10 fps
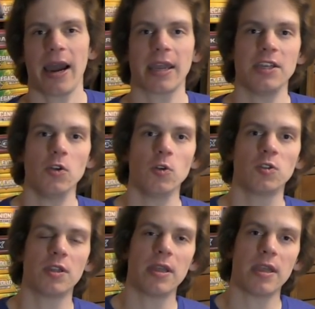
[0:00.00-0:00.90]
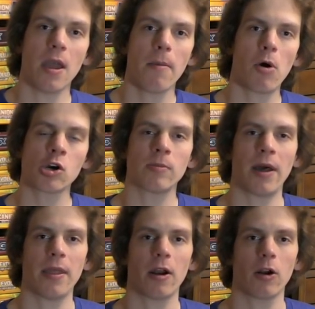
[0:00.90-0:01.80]
I can use the
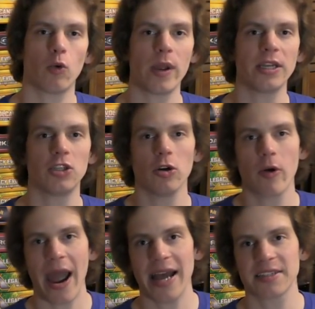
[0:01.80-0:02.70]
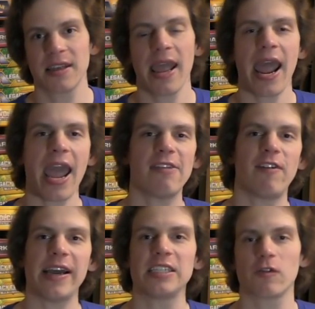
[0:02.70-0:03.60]
Pokemon that are weak to grass and
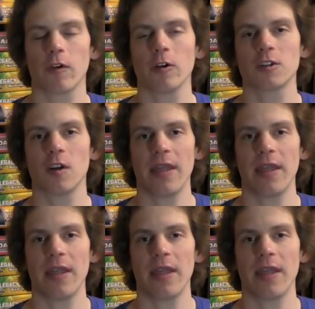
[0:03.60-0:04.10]
vice versa.